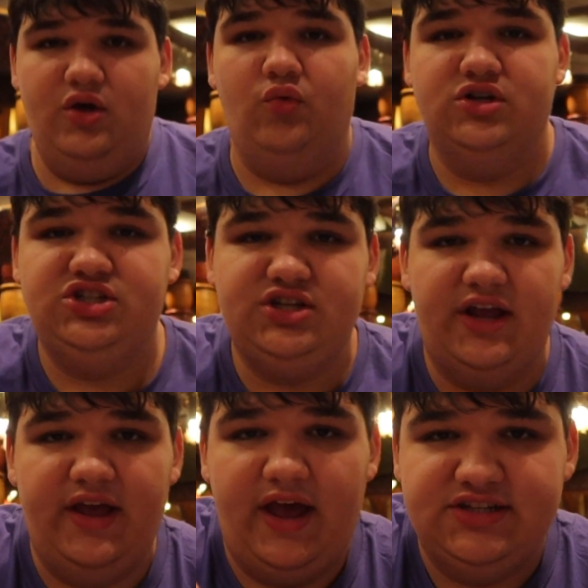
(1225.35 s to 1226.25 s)
Which,
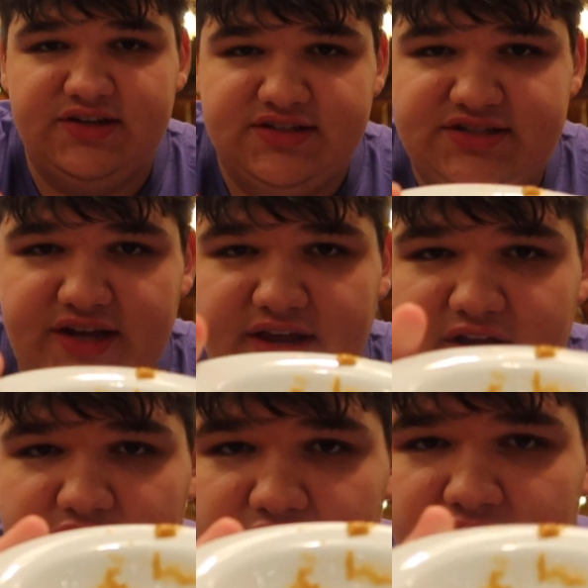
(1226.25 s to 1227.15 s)
as you can see
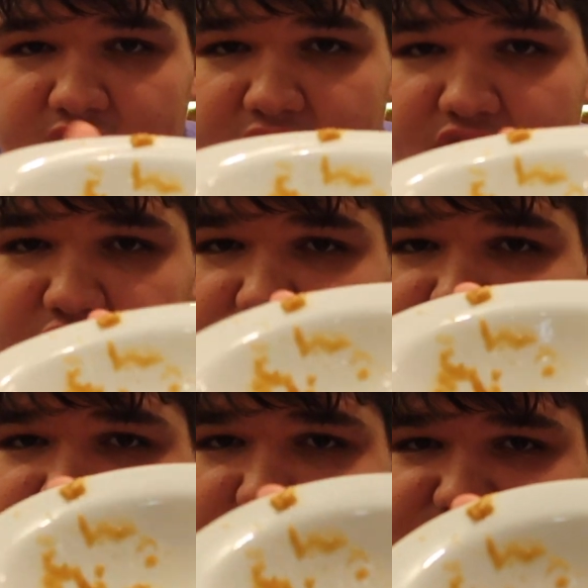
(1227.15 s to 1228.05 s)
here, you
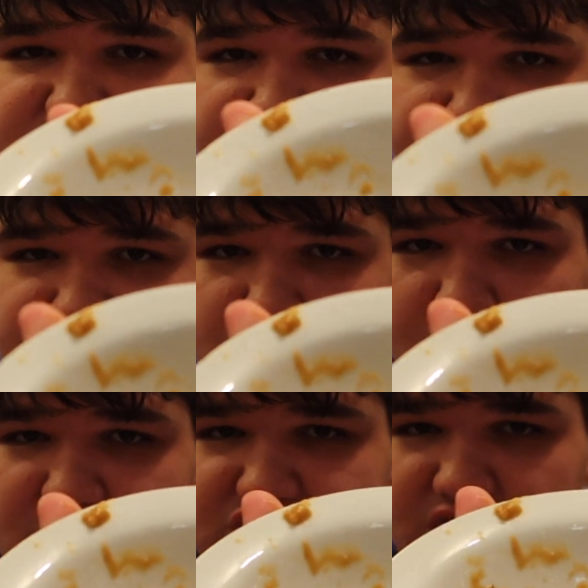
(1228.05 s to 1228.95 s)
definitely don't see too much